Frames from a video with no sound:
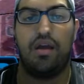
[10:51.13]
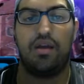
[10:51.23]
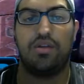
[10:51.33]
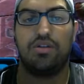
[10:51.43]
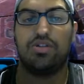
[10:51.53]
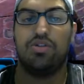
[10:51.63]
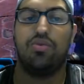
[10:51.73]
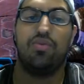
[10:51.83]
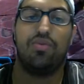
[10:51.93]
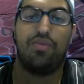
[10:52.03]

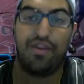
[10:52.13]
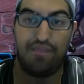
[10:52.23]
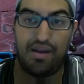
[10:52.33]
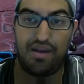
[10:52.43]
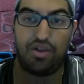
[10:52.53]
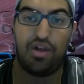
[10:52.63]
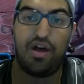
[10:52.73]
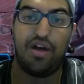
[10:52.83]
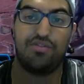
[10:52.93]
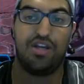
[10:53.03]
So they made a lot
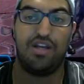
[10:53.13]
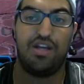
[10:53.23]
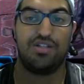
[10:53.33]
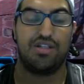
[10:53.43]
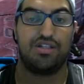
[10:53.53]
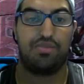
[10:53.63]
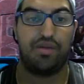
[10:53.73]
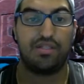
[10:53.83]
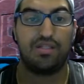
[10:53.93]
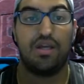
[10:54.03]
of changes in this
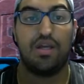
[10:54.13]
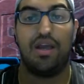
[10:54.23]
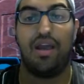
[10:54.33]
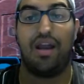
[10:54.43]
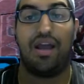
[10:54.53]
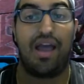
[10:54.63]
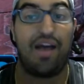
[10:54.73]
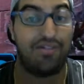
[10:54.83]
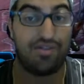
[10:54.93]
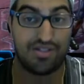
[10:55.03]
Blitz, and I have
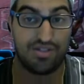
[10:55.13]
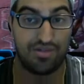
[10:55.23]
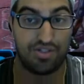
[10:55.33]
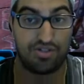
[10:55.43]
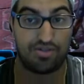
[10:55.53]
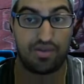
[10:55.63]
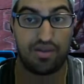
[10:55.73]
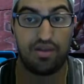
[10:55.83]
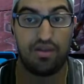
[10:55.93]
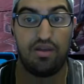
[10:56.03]
noticed some issues with
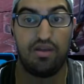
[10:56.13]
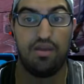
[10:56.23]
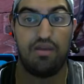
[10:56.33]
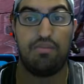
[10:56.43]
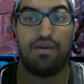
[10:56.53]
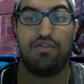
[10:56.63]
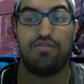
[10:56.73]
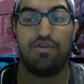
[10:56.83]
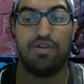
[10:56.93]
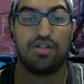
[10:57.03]
it, but I've
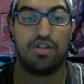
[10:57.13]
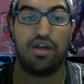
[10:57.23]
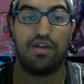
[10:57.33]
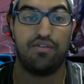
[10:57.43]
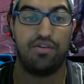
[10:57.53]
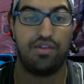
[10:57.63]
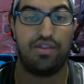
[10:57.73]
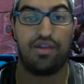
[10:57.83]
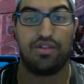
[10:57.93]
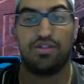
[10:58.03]
noticed a lot of good
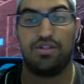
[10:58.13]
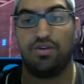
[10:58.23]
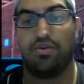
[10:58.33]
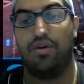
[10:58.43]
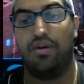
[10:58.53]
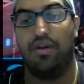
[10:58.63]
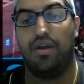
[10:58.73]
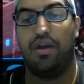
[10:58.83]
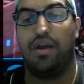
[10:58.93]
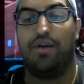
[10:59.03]
things too,
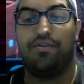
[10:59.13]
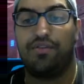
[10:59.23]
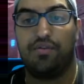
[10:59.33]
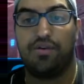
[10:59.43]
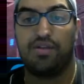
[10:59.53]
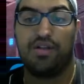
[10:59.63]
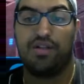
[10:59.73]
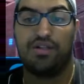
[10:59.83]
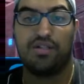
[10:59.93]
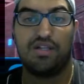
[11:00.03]
and I would very much like to
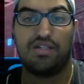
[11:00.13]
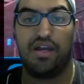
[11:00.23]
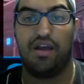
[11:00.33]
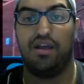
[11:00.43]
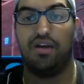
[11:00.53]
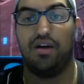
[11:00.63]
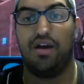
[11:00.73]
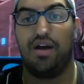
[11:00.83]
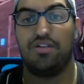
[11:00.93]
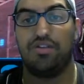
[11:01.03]
discuss that. As you